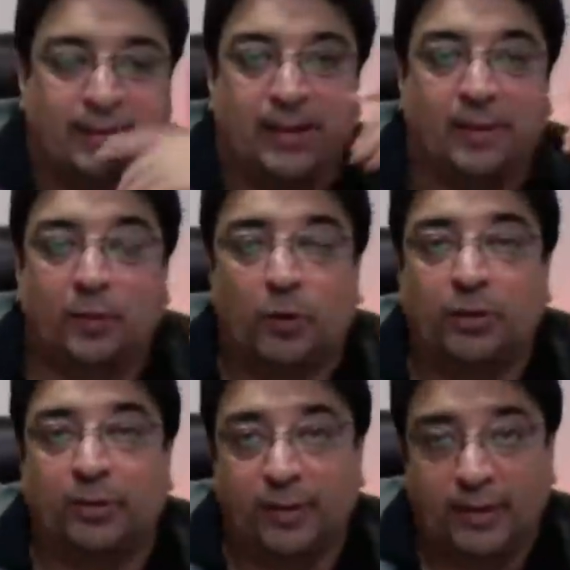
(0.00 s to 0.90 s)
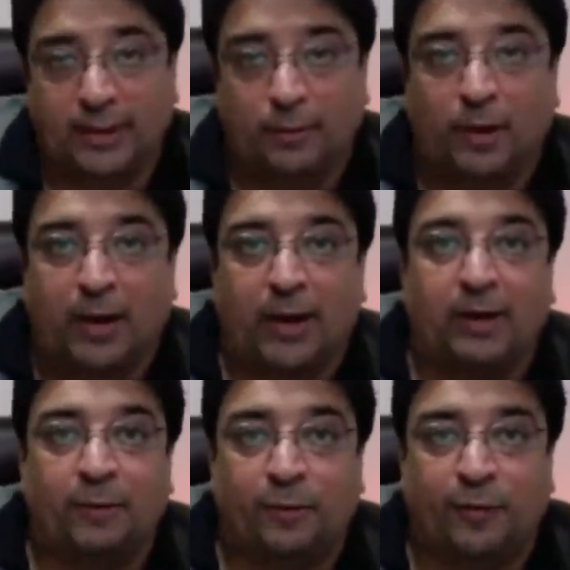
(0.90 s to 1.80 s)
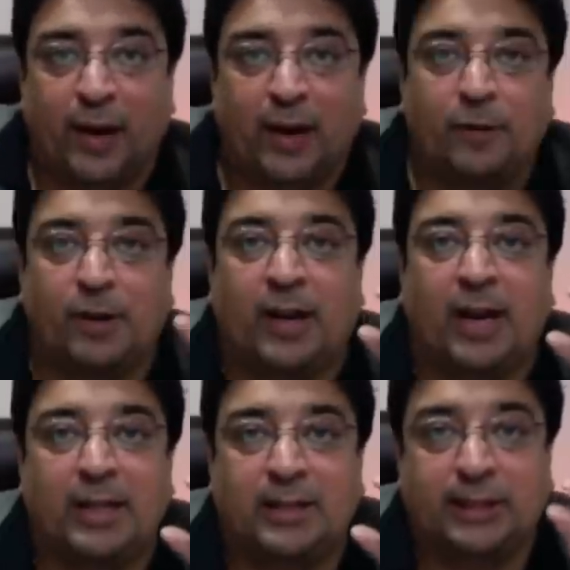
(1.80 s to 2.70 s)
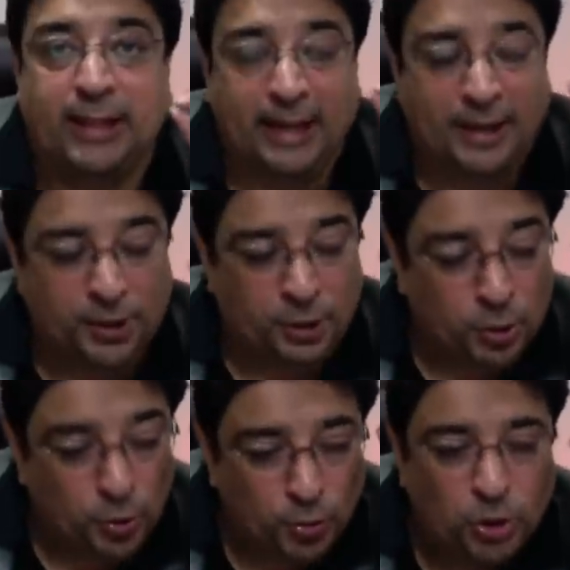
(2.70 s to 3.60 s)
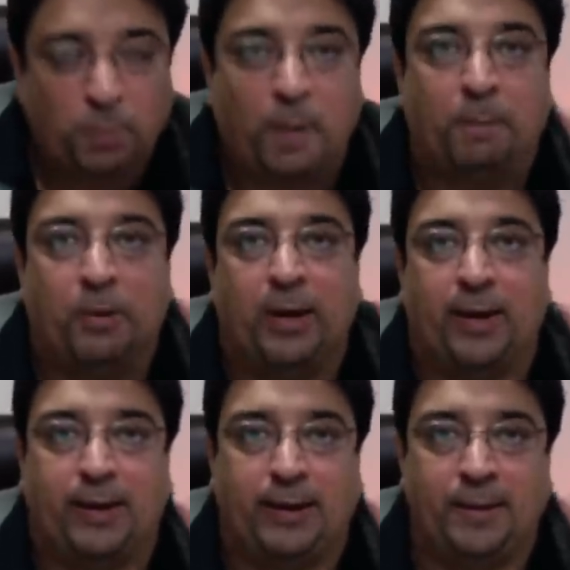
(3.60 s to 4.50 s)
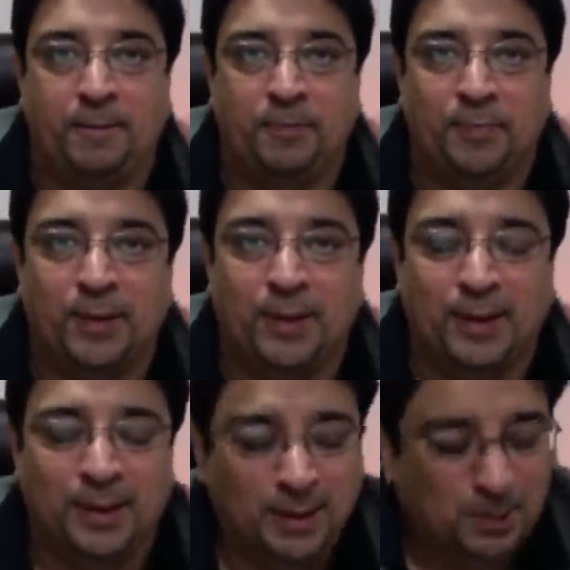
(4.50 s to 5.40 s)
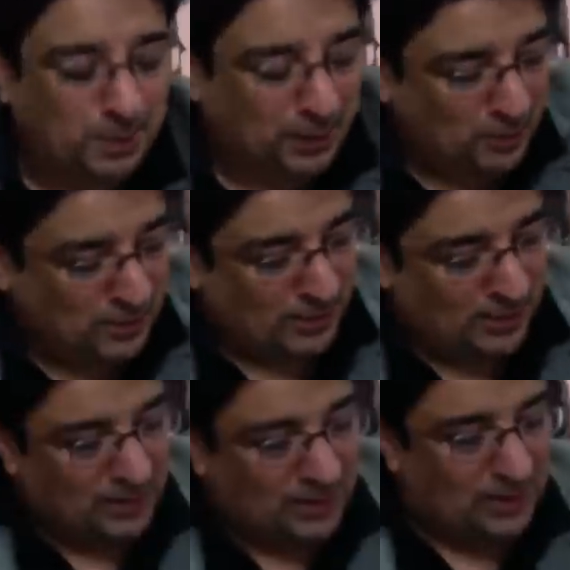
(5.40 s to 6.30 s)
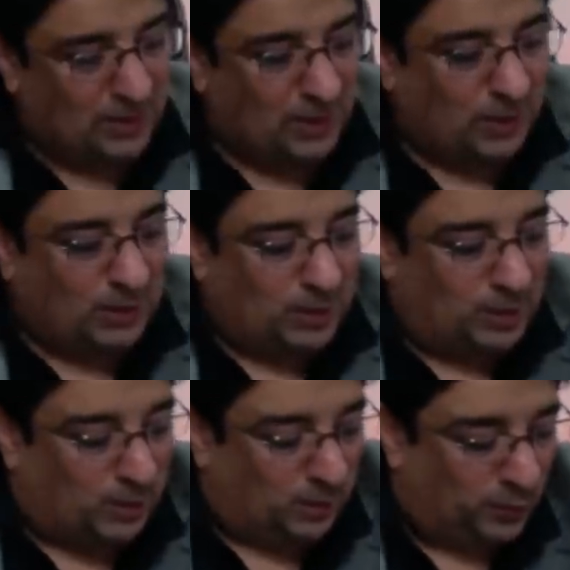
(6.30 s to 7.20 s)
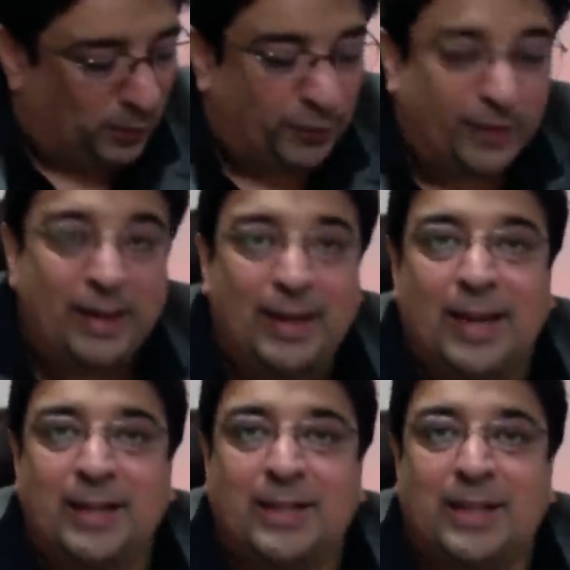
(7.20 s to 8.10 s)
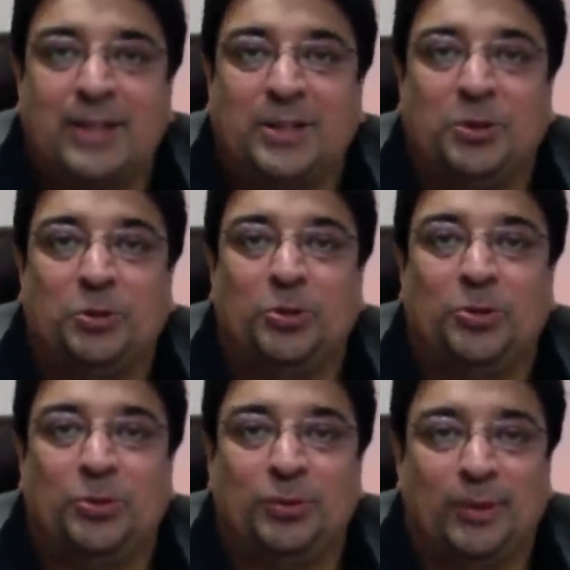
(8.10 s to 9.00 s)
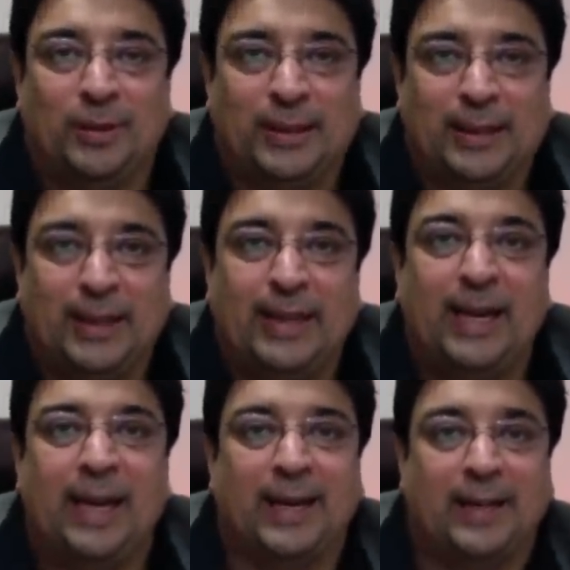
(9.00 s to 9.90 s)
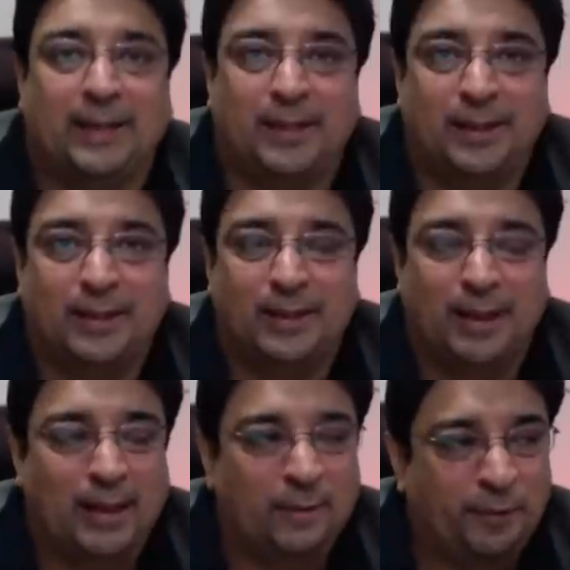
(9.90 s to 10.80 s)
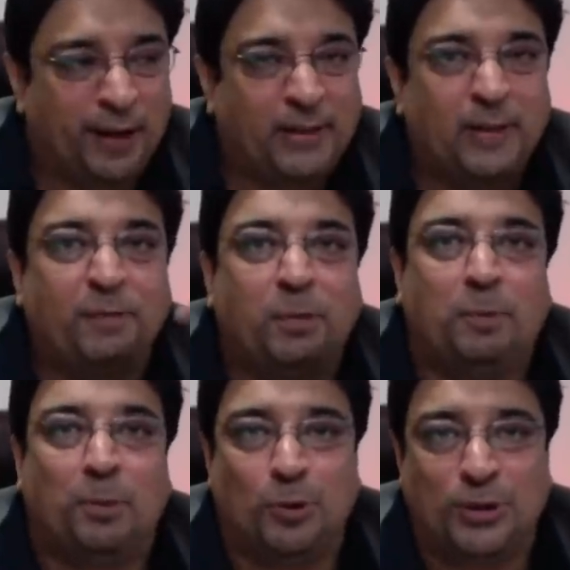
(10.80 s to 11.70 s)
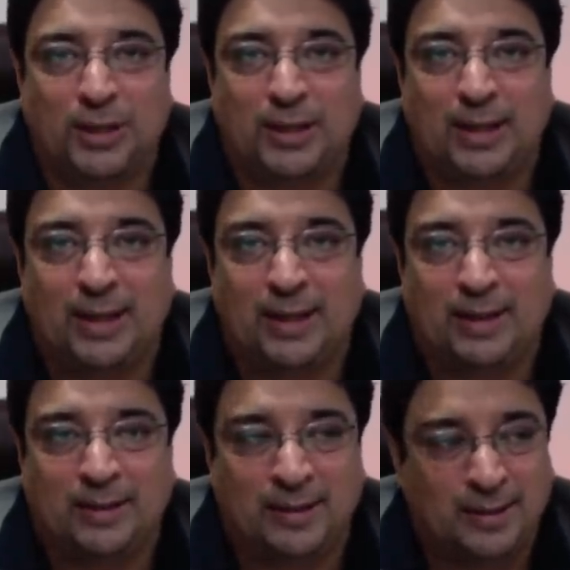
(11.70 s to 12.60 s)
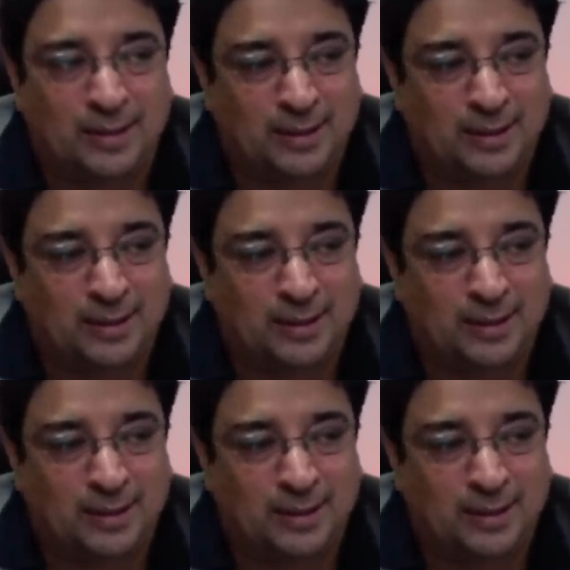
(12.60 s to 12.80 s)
and therefore the reason why Fiverr has gained huge popularity, because for freelancers to create an effective proposal and